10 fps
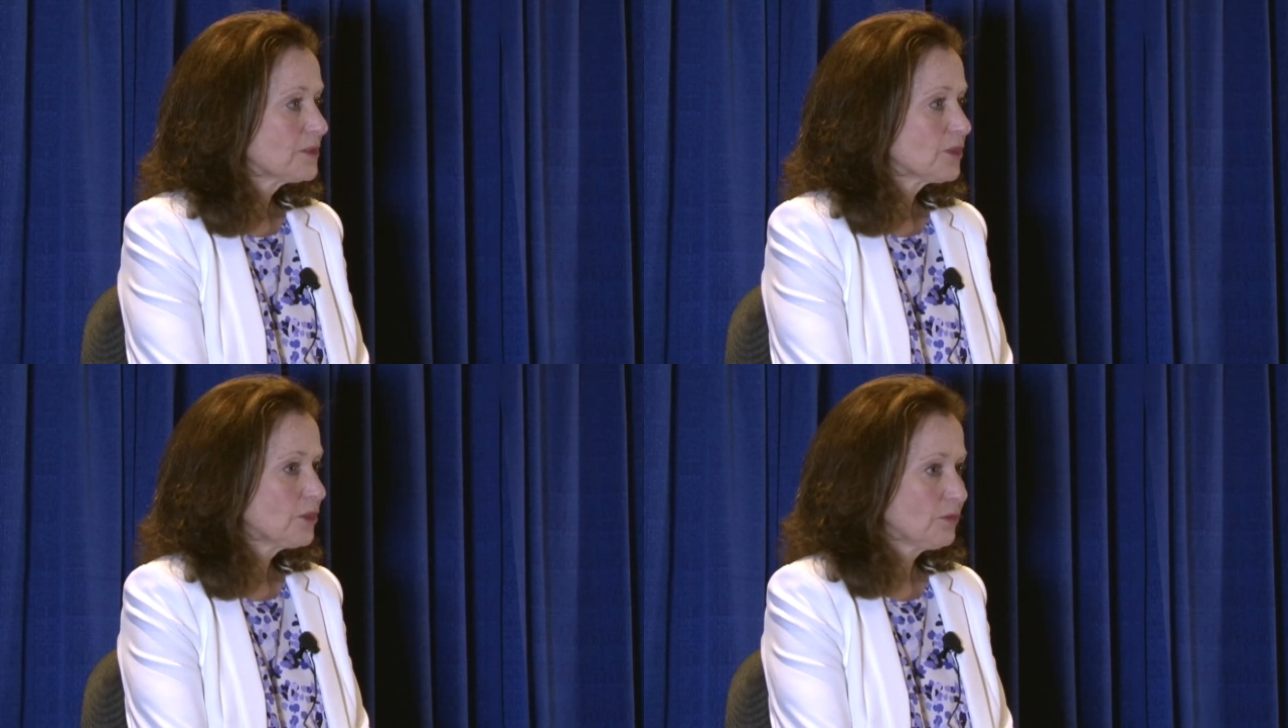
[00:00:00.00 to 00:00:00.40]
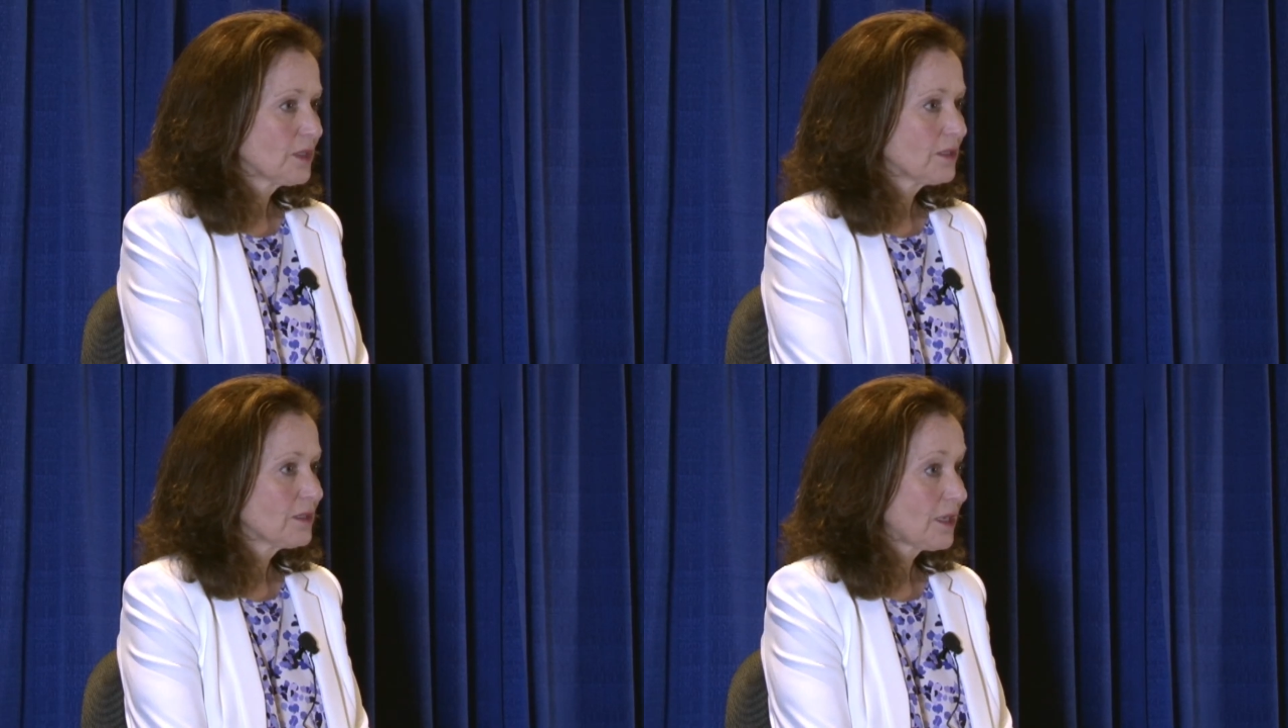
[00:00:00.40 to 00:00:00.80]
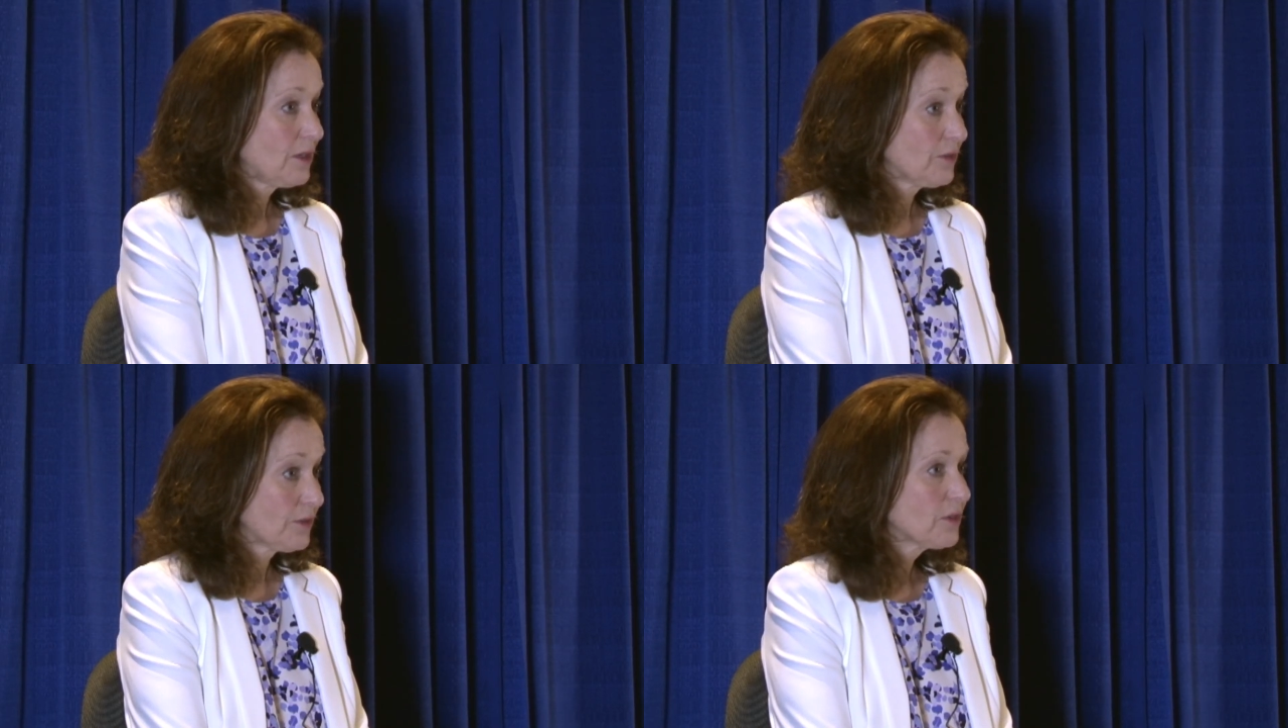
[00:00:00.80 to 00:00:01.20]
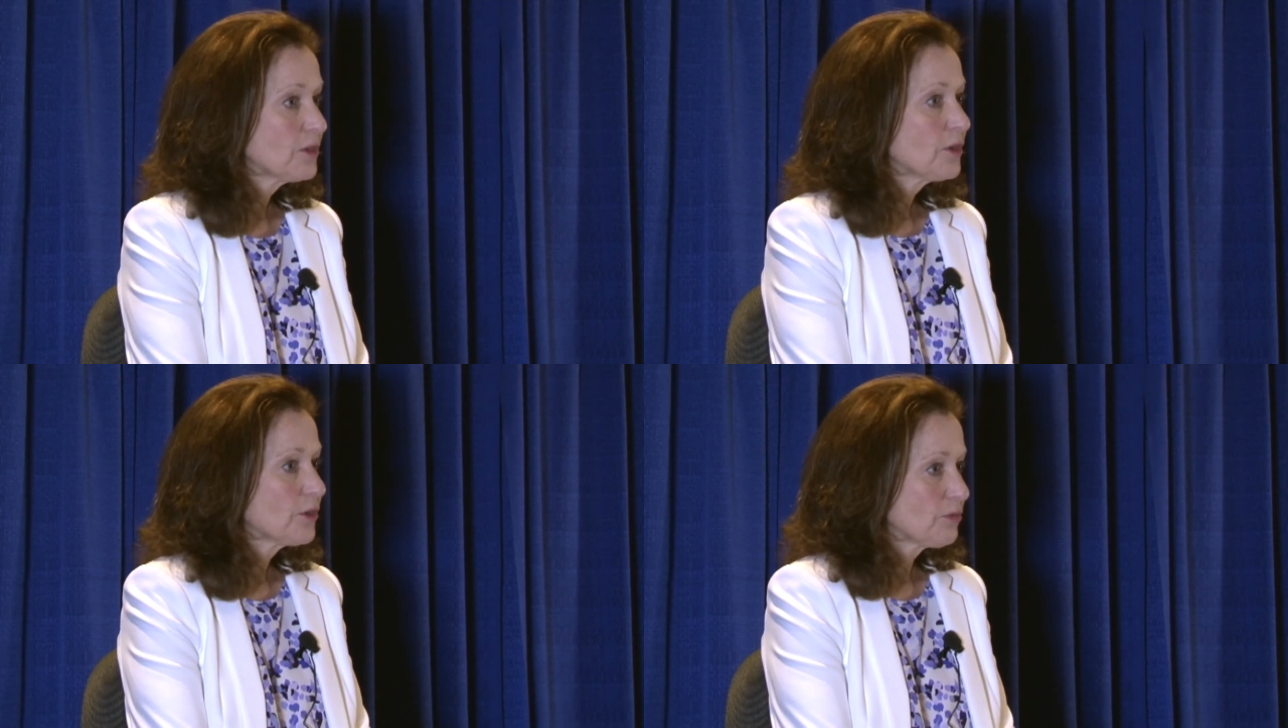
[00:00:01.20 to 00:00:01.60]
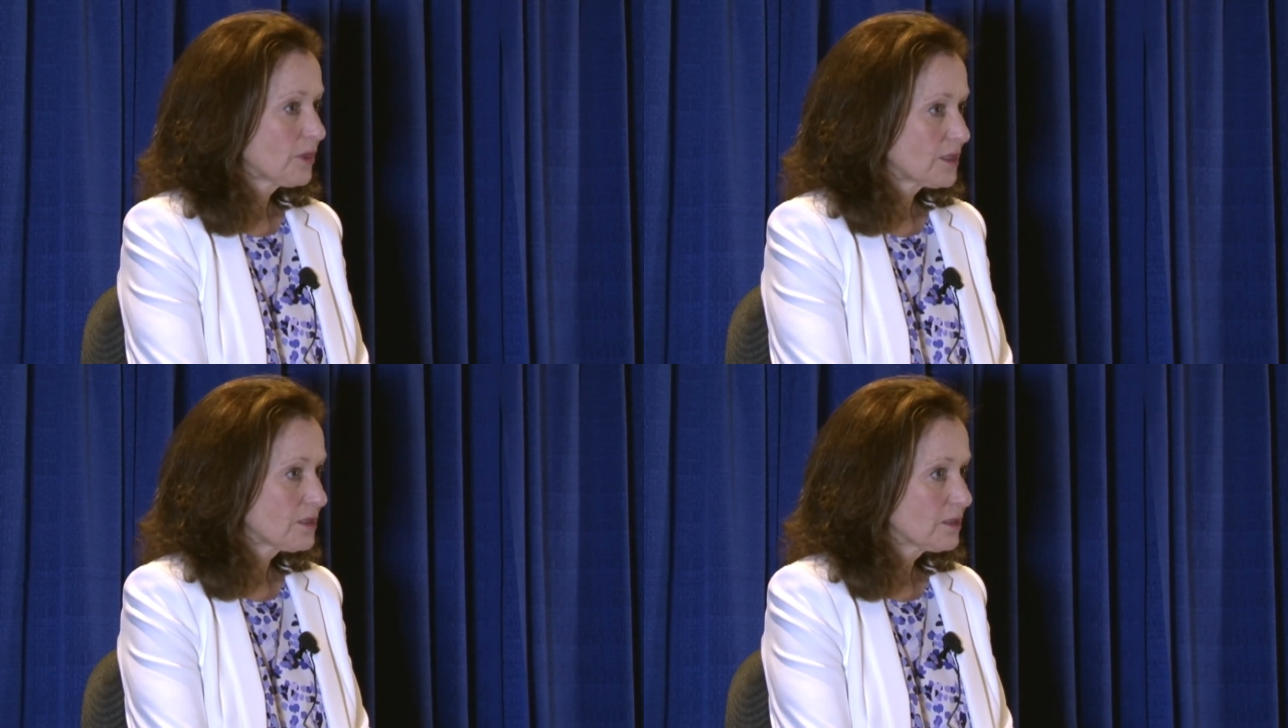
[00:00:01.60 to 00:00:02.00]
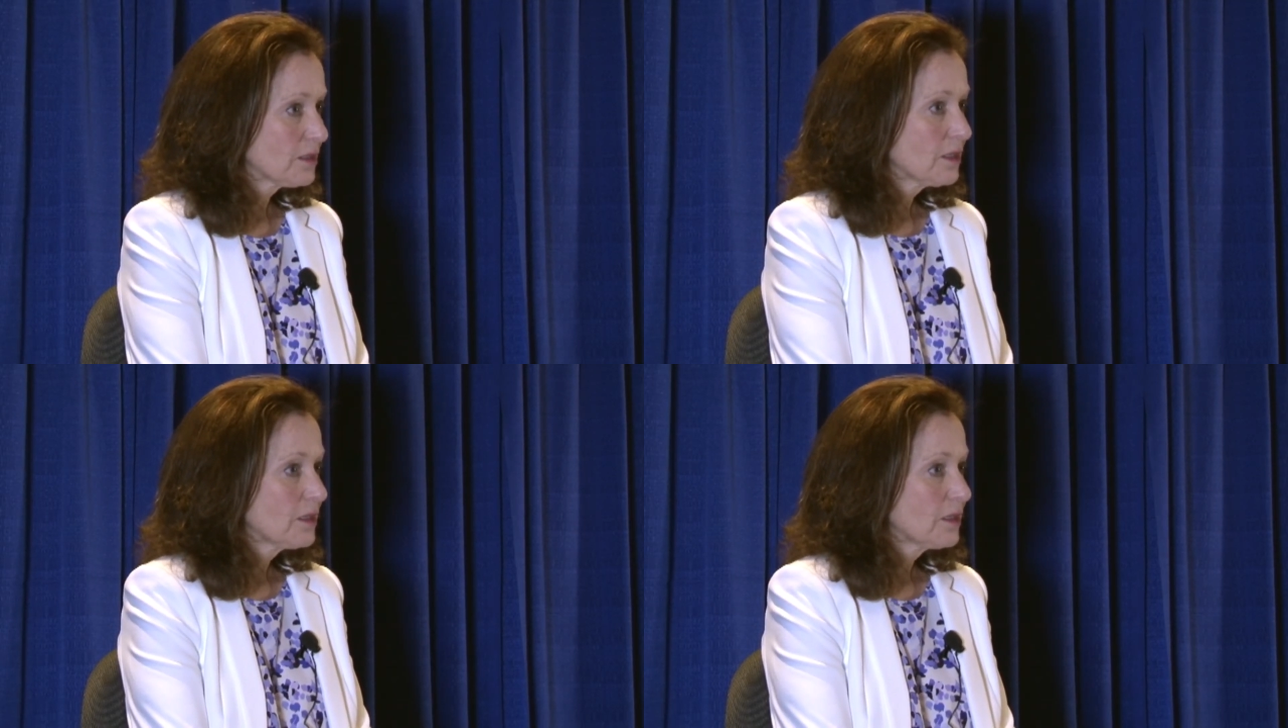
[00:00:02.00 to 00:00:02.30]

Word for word: It's a human health risk.